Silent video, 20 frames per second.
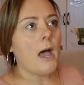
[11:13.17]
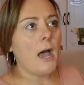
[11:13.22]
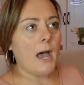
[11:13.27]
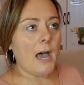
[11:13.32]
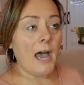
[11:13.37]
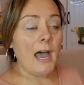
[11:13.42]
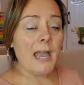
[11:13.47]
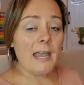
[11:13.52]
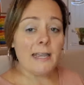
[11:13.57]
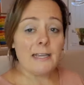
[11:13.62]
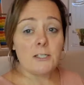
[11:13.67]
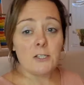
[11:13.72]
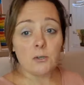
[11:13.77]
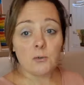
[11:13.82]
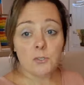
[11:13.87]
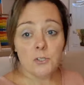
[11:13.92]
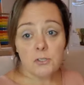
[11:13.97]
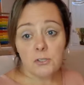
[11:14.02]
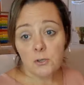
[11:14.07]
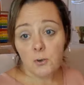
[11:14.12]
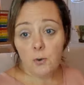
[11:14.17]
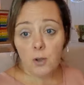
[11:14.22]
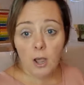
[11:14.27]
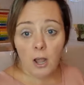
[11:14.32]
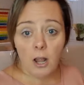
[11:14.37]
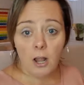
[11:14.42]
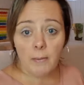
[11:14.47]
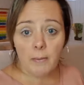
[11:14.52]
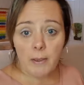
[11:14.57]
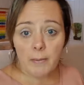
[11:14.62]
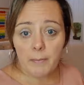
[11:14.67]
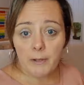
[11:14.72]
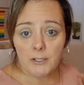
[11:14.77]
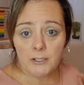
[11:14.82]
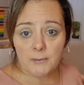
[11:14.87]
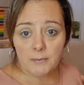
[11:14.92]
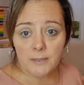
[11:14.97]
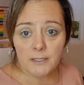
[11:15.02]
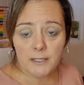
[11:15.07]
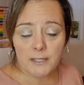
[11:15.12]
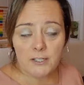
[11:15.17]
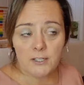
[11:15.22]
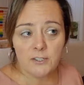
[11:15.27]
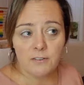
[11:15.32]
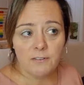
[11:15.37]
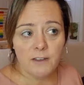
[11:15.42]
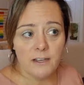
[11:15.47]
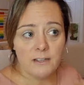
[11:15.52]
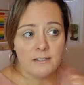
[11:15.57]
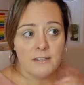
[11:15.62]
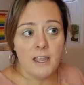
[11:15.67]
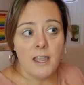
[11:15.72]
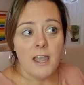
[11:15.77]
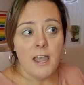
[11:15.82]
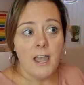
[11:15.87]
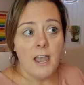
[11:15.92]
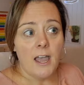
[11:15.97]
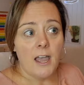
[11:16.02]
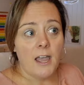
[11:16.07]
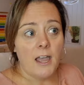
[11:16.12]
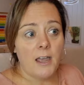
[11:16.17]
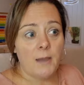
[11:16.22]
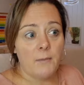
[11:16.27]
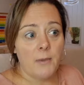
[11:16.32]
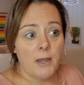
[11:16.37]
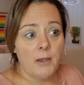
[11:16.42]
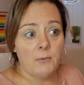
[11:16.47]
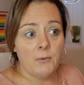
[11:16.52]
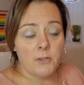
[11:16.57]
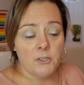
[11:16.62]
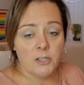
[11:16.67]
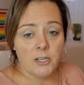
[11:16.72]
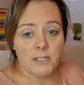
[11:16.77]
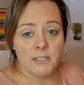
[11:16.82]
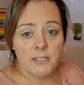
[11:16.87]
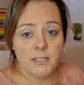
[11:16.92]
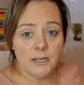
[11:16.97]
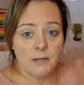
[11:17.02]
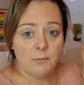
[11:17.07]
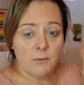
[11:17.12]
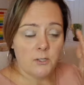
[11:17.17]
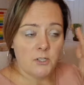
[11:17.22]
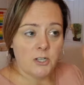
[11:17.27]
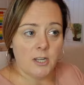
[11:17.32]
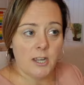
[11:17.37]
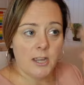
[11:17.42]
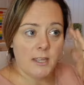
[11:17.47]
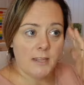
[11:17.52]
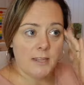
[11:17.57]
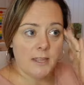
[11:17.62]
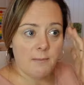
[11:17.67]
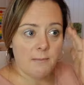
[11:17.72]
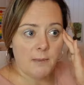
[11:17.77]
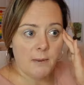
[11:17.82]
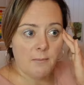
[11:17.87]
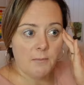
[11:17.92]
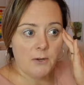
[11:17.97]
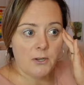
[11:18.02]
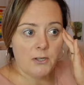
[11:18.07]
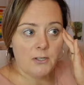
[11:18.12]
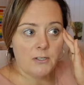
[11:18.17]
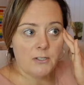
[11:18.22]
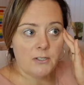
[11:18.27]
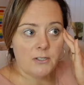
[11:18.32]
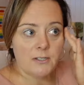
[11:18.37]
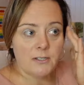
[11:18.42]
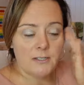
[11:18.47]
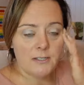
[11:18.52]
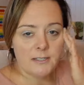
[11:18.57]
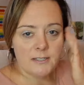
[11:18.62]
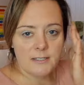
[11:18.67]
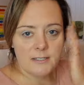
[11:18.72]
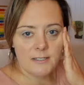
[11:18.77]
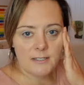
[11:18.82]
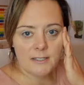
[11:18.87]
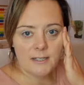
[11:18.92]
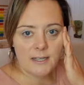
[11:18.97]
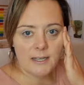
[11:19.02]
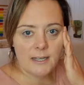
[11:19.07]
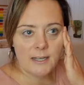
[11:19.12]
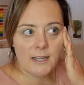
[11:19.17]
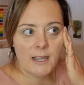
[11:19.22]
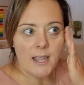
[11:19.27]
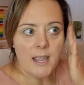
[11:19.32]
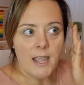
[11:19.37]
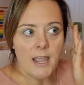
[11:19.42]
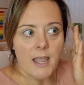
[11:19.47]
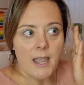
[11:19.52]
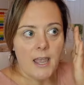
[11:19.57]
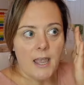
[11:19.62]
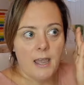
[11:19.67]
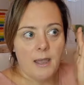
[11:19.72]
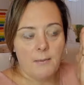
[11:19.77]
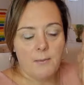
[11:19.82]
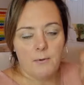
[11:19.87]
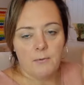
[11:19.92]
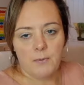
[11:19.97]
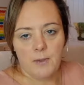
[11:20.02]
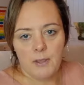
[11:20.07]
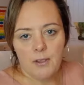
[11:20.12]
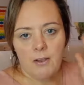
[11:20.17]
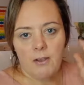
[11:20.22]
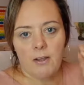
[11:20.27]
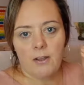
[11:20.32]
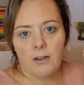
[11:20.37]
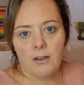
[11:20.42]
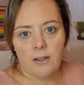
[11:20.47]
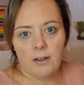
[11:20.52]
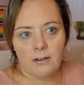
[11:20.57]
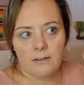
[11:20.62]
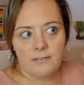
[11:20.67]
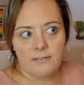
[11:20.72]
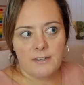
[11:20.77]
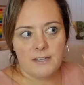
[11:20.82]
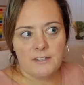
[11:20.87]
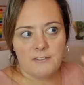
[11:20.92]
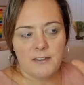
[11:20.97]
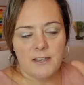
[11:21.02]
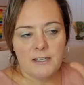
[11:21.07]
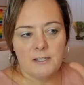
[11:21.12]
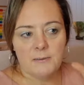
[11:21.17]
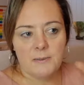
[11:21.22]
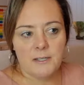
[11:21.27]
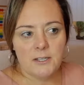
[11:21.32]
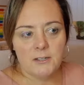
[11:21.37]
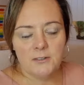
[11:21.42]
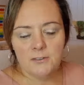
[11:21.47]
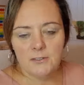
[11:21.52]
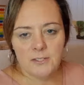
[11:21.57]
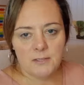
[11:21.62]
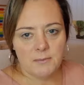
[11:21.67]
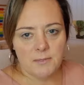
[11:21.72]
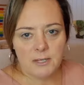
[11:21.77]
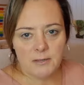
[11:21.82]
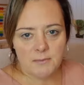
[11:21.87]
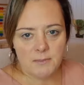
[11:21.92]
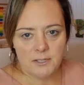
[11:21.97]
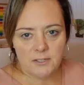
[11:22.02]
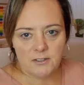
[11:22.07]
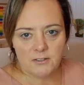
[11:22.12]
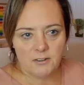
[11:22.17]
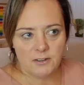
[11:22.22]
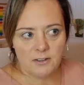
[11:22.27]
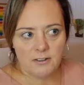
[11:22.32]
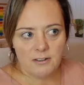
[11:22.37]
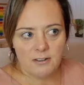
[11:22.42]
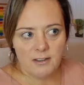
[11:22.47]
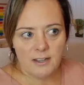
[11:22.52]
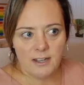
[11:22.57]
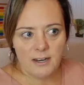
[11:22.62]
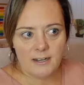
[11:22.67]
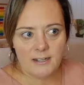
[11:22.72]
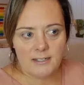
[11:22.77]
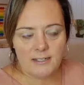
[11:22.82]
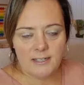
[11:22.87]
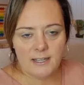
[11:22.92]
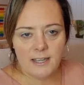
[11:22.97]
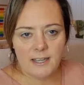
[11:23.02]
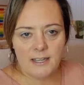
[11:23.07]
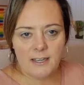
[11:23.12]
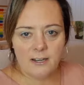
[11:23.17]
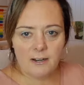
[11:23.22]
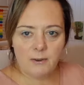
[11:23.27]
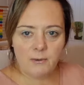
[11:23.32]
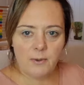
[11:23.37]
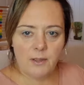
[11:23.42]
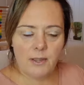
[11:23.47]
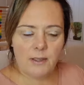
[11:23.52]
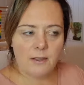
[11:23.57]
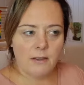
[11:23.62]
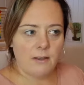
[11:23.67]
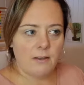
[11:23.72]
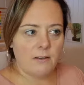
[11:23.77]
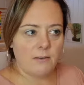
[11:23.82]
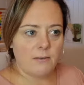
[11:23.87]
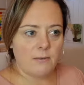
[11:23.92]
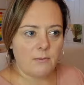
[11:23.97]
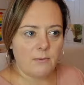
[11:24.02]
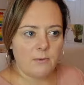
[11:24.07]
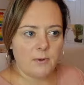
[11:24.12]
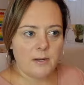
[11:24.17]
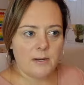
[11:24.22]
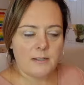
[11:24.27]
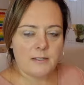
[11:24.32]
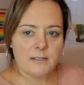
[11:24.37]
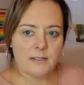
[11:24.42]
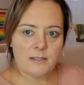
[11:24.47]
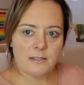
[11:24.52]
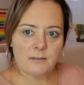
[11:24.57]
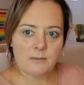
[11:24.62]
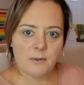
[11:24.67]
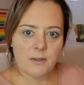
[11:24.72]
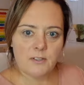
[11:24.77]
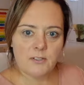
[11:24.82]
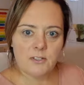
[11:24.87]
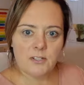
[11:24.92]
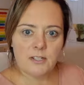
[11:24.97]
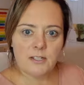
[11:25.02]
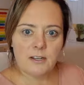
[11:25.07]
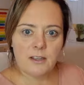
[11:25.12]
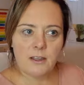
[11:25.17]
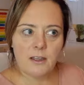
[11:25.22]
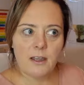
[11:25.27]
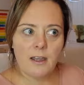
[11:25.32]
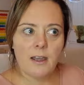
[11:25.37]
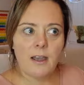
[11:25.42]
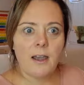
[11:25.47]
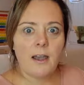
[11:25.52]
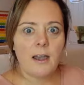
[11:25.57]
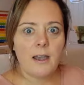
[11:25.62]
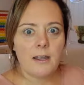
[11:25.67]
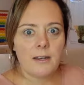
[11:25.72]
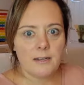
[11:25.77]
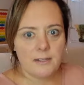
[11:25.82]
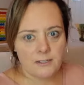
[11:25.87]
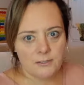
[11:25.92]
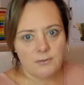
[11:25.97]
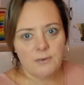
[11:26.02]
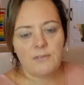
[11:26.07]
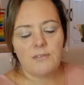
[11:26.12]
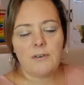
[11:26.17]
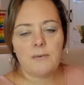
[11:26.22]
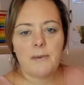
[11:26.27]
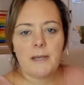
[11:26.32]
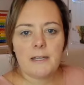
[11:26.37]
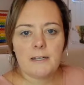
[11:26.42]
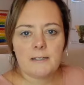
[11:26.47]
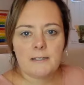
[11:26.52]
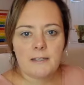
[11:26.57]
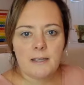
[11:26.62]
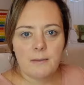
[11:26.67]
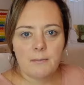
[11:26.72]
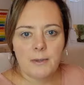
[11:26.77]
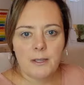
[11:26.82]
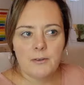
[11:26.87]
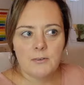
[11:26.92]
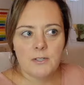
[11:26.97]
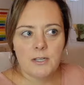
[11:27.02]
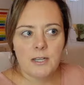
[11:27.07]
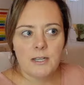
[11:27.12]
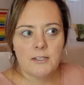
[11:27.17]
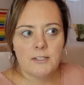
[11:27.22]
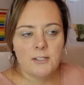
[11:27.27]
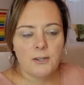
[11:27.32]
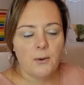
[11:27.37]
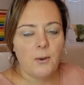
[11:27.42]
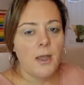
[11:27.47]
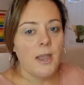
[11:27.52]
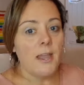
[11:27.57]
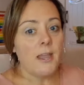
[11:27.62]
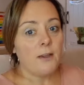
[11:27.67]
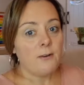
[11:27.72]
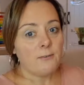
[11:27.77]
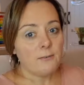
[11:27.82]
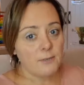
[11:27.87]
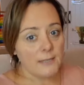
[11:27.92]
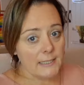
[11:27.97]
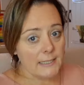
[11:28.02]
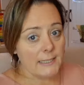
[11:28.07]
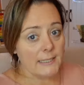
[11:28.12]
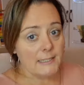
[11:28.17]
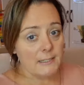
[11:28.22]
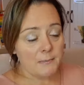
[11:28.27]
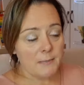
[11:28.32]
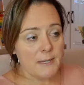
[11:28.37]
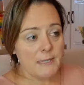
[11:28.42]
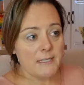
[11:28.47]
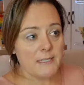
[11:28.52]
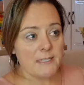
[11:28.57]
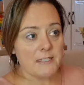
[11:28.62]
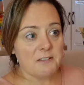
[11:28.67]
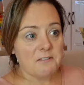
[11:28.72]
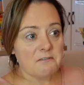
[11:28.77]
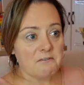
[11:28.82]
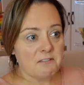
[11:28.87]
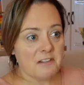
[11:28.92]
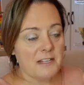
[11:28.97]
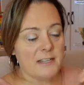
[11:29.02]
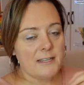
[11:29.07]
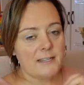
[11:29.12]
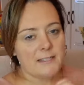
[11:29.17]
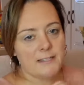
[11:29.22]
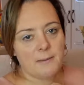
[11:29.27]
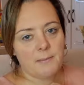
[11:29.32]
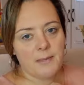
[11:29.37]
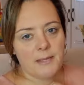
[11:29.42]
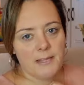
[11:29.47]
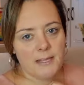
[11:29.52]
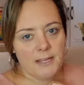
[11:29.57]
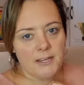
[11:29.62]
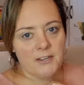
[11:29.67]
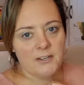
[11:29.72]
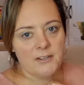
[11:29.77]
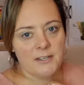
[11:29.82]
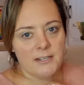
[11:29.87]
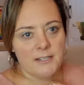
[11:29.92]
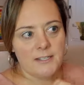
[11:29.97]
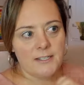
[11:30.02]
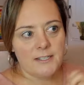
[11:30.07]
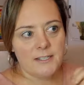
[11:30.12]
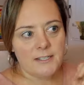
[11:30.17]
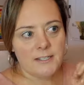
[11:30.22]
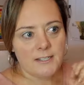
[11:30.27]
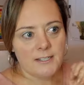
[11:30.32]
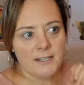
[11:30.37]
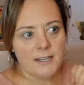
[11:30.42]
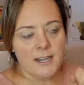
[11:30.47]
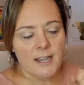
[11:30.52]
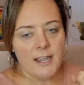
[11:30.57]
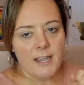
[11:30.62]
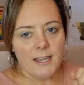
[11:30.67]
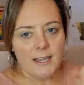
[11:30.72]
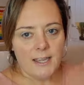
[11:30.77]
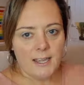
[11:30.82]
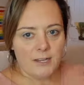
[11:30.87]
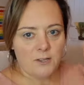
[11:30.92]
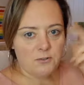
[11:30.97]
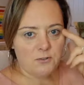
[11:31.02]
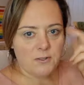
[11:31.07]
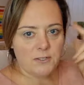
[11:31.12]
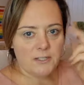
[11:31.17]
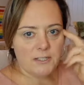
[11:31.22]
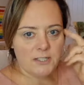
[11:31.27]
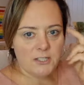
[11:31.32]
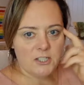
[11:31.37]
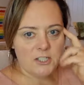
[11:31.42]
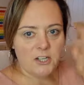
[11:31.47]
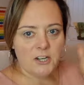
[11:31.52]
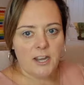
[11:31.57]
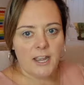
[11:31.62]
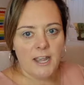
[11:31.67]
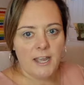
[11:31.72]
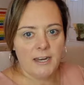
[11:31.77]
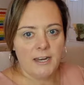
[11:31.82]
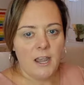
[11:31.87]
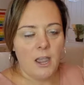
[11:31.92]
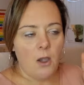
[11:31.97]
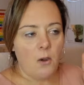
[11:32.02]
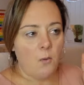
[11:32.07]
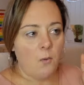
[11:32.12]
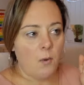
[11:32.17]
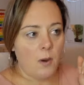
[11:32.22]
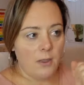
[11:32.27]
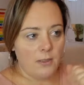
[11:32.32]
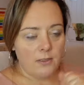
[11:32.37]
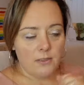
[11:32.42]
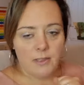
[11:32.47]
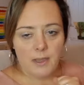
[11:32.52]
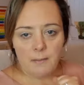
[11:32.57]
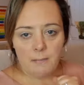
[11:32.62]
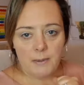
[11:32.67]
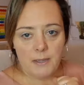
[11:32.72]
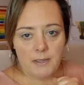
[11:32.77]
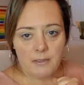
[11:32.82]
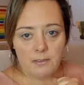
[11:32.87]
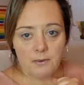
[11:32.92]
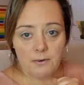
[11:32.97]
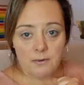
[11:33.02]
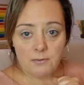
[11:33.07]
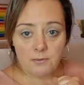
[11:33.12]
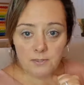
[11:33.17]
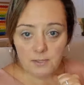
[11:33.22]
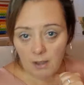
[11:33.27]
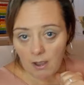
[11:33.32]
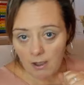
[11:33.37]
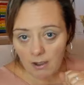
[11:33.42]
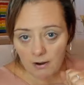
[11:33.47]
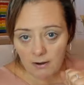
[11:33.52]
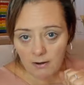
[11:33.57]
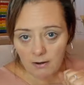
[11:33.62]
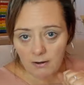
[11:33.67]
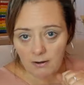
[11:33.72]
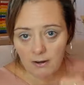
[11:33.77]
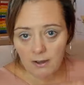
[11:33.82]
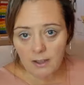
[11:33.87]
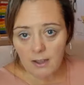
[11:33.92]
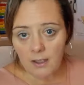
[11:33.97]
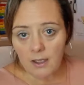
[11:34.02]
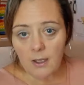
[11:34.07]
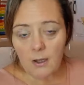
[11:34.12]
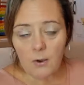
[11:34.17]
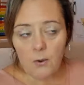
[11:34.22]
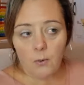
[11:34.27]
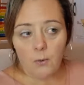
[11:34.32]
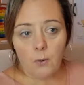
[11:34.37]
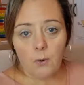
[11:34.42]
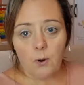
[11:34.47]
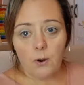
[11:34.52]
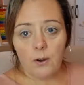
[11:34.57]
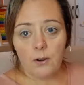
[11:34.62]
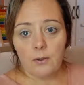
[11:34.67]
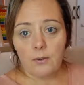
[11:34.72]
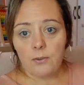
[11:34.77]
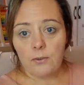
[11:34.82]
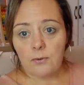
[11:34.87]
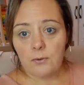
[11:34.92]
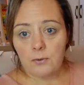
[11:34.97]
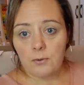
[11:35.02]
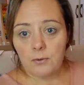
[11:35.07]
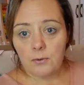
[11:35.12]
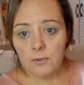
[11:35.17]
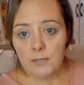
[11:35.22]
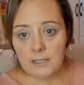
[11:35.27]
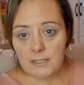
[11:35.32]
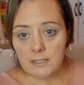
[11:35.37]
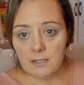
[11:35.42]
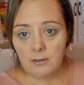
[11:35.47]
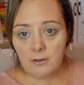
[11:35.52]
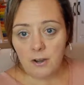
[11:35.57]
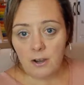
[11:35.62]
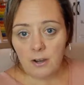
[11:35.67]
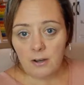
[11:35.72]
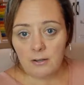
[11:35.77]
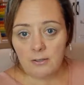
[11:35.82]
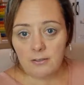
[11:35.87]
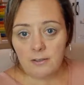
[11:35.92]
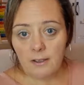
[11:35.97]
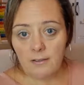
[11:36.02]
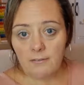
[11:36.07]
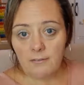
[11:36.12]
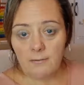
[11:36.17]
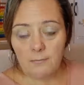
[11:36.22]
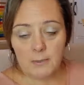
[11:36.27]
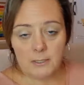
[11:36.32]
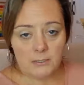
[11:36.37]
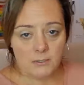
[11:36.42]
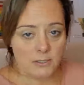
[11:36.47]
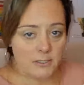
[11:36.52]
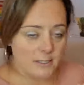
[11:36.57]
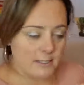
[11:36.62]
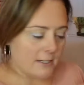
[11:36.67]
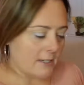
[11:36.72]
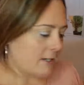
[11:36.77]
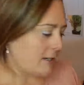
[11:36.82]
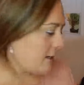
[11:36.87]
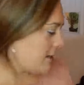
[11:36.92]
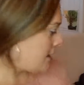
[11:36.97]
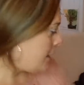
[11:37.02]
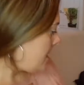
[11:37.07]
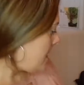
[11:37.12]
I don't know all my multiplication facts. I wish I did. I wish I had that memory to consistently recall all of these facts. But, you know, sometimes I struggle, and it's like, you know what? Oh, what is this question? I need to revert back to skip counting. So really as a basis, it really is something that you need to get drilled into your head, whether that be through song or through these little cards off of Pinterest here,